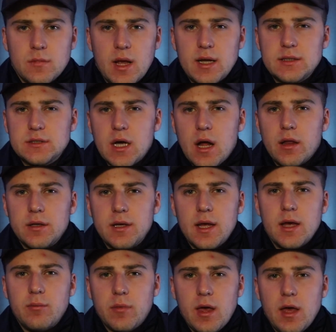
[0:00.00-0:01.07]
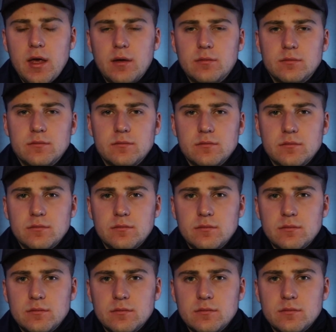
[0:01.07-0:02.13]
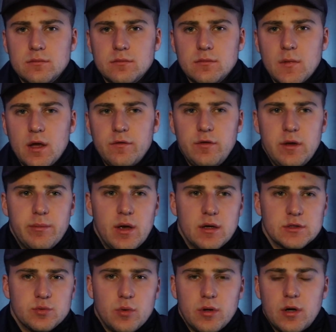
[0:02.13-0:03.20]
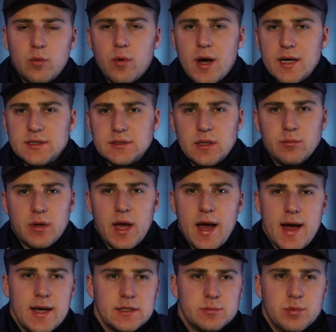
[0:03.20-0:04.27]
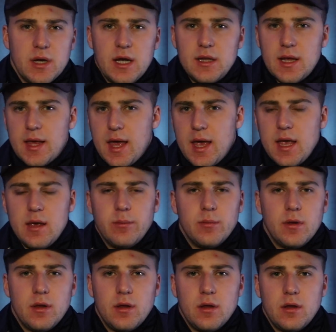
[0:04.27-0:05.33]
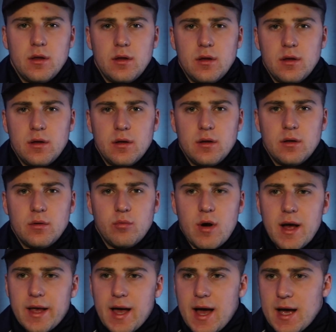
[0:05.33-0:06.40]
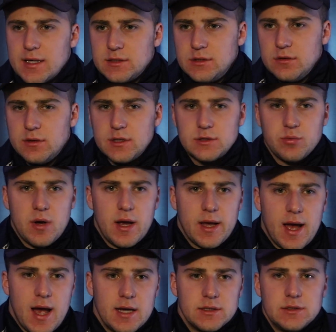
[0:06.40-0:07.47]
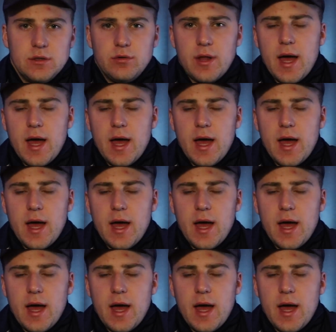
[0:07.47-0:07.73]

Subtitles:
It's all a damn game. Females wonder why some guys play the game. Why guys do this, why guys do